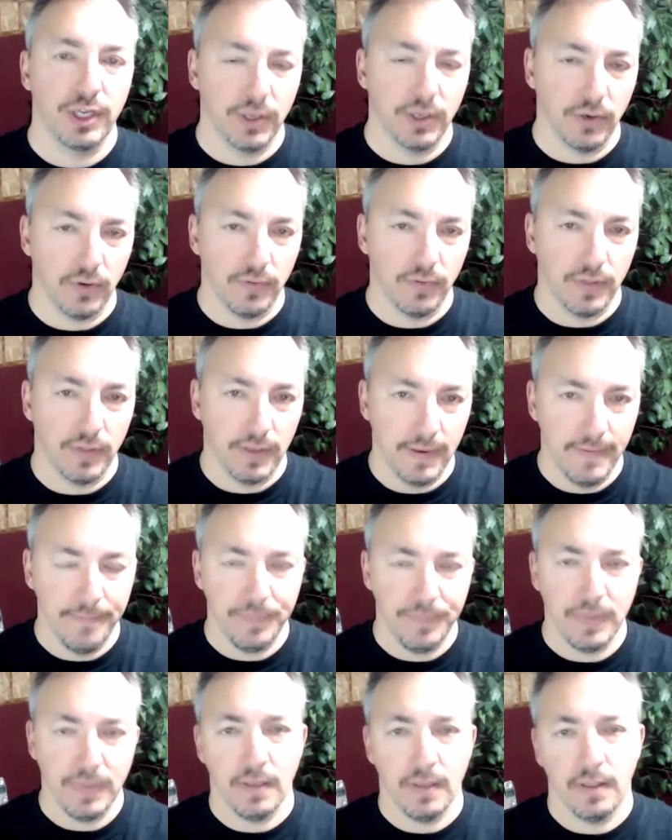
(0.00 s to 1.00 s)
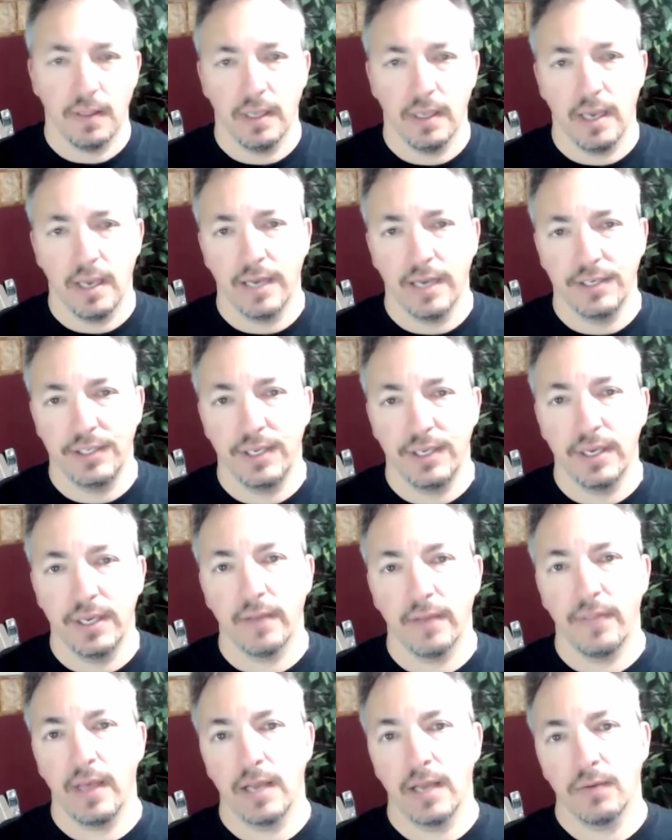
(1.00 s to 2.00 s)
You know, the the
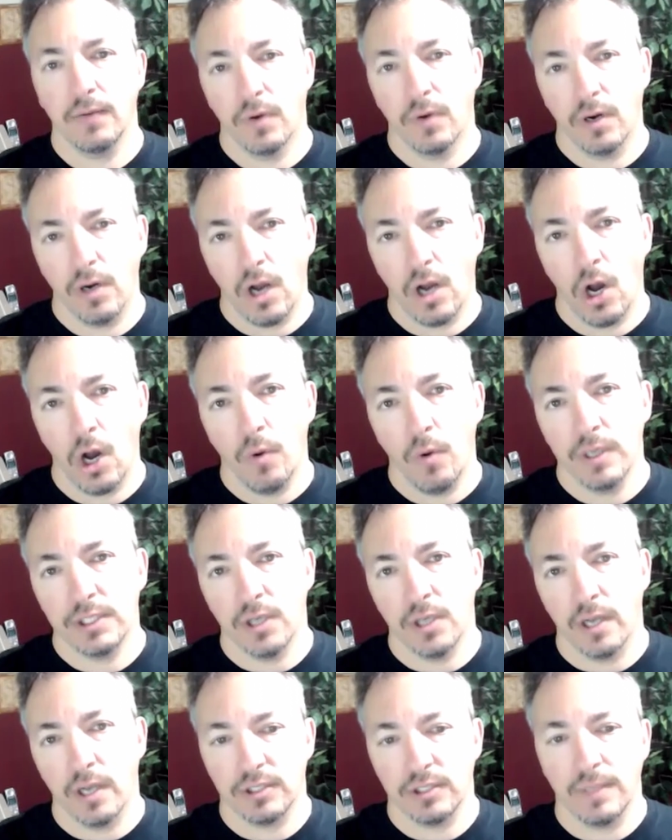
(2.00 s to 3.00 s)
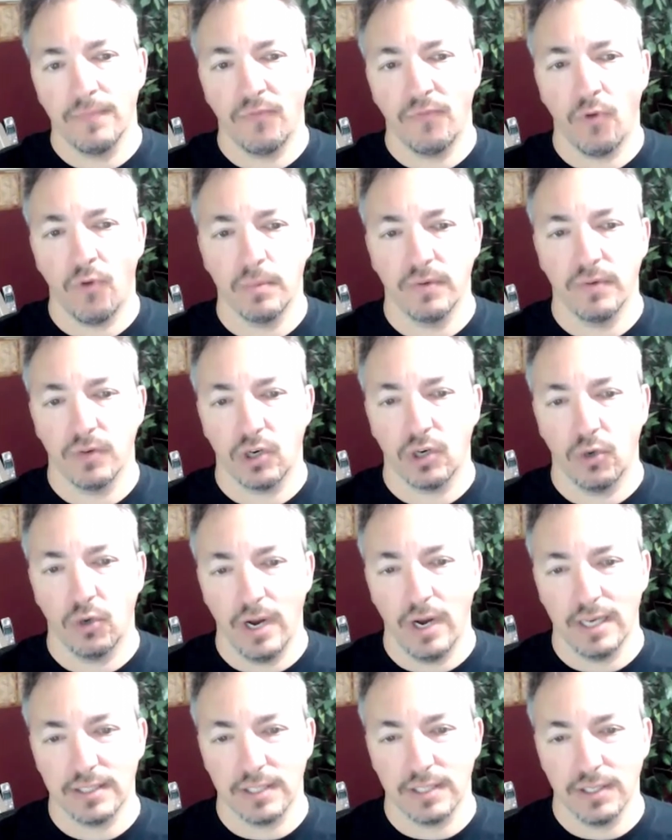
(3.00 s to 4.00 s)
idea that we're always on some form of a
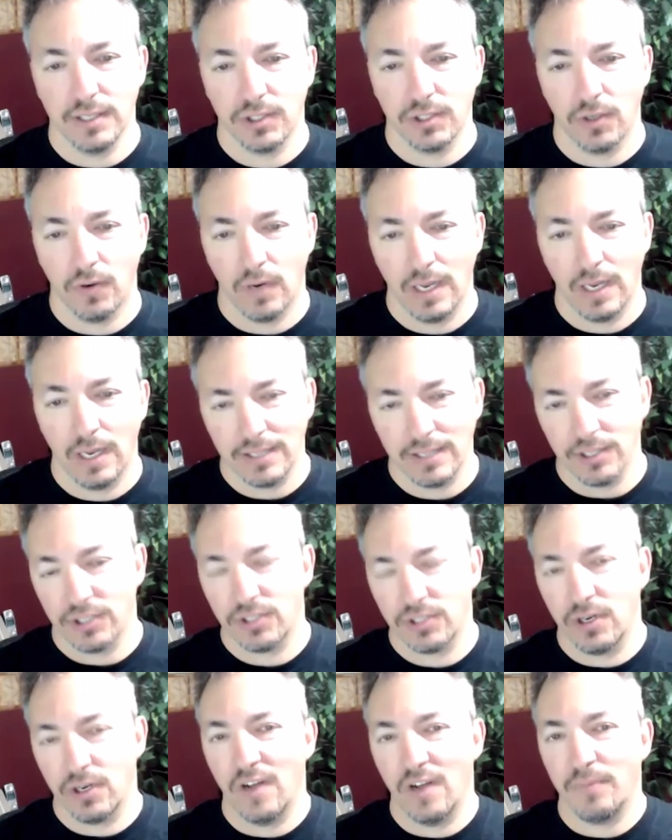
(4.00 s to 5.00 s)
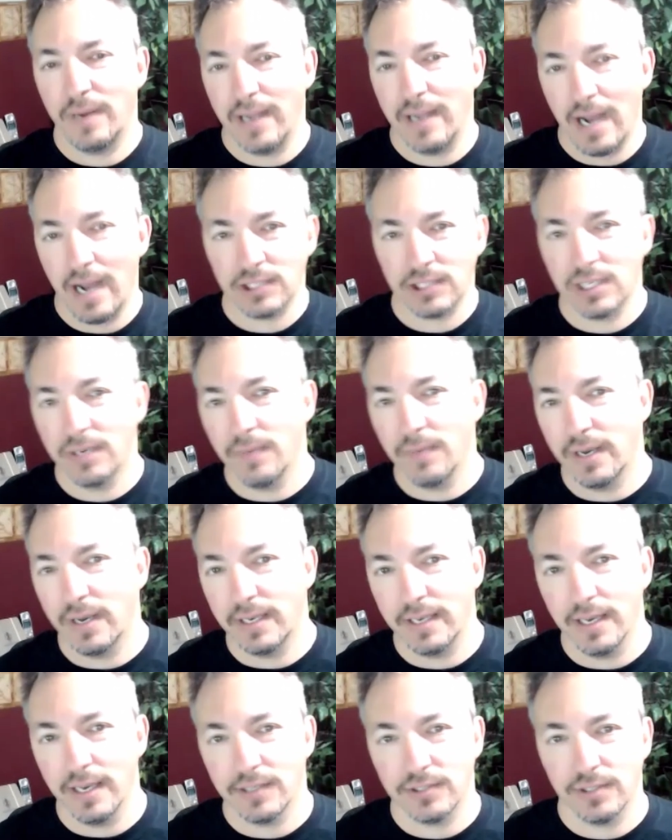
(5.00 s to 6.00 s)
quest. And so I like to start off by asking my
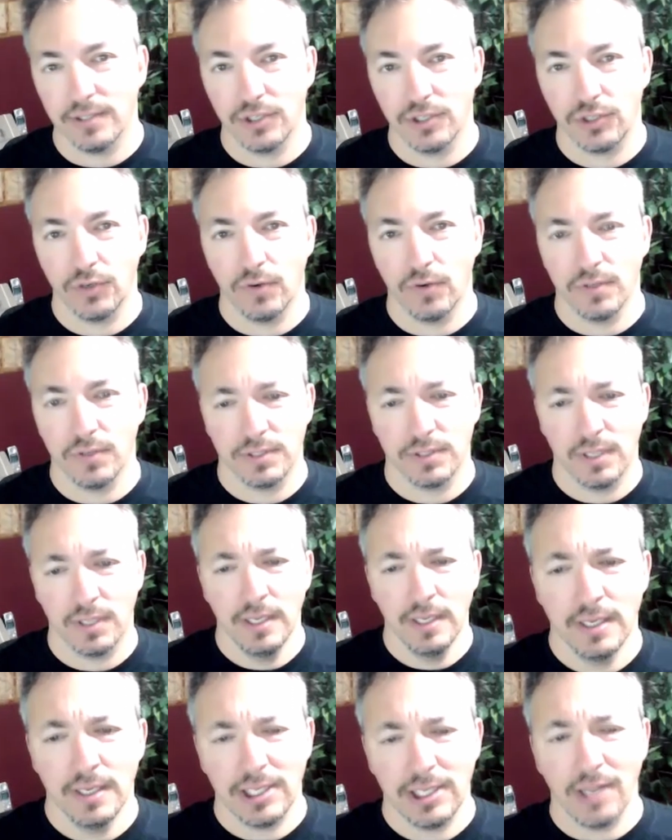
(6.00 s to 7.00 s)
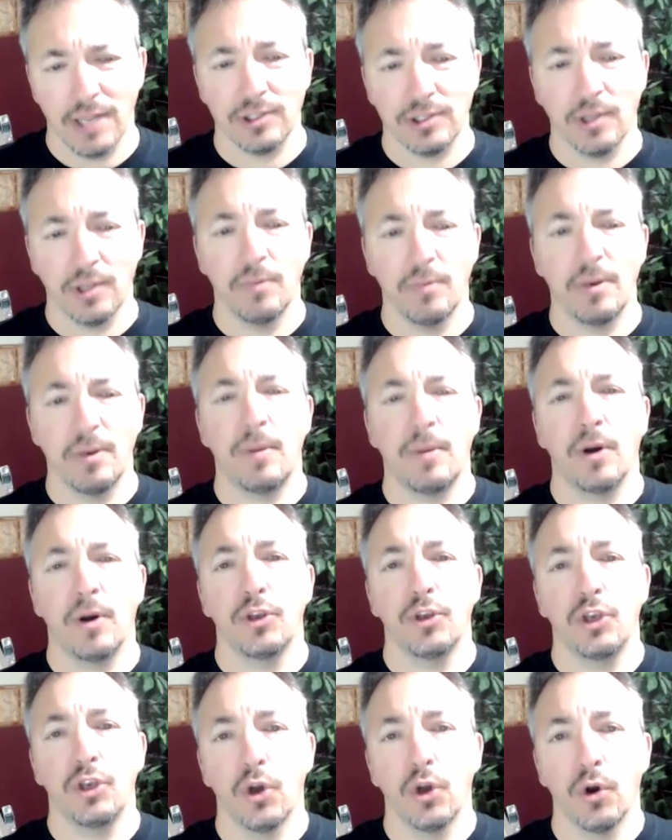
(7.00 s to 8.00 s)
guests on the show is tell us a little bit
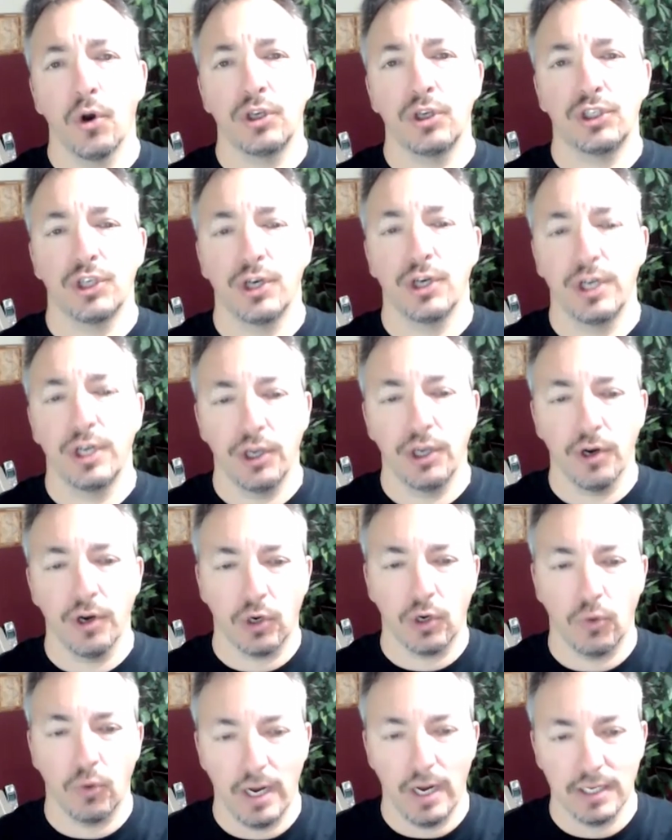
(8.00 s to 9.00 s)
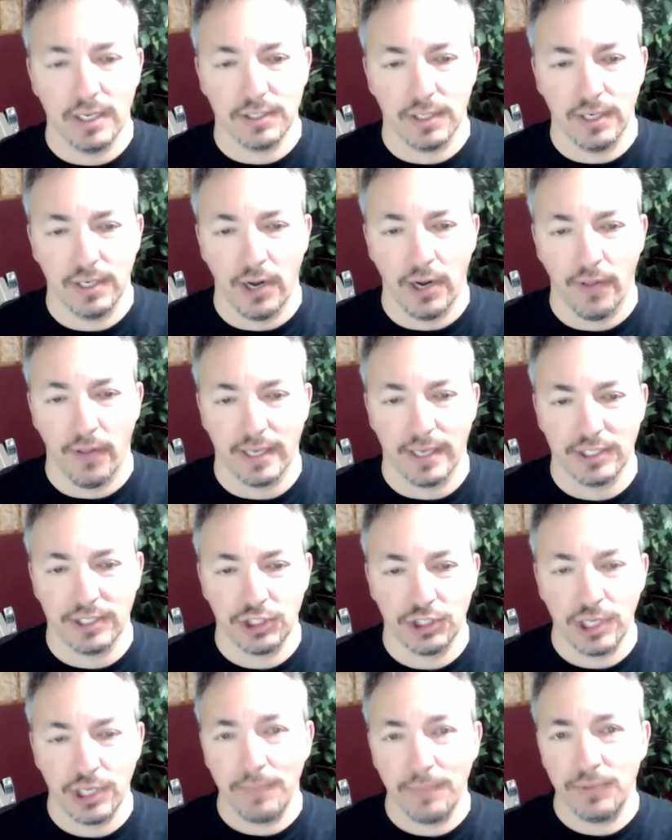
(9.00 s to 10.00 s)
about your journey, your quest, and how that
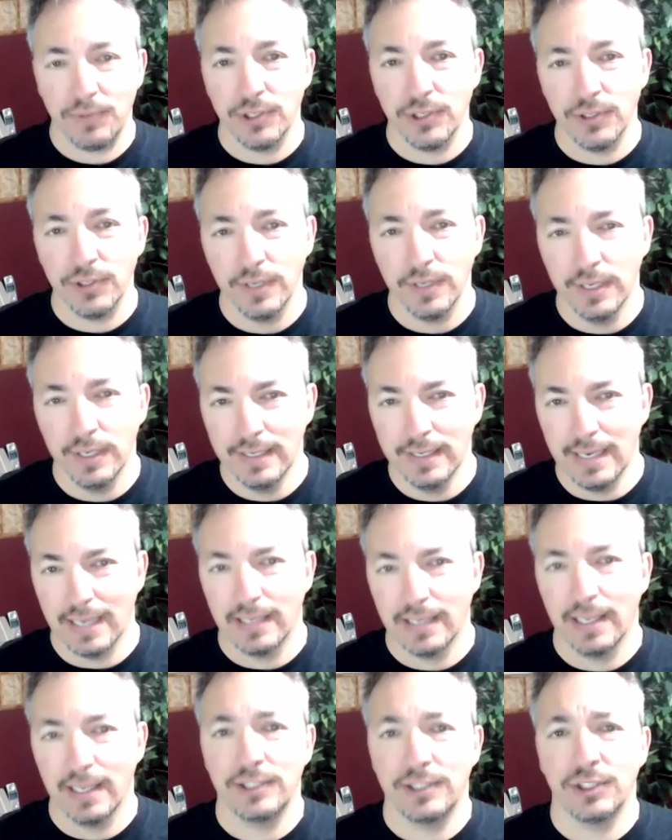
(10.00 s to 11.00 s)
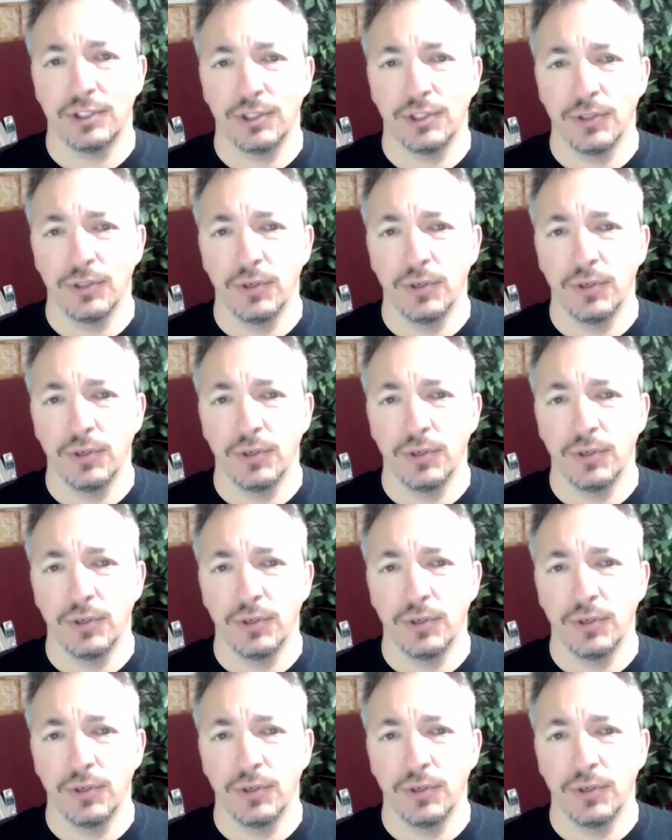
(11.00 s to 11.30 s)
shaped you and led you to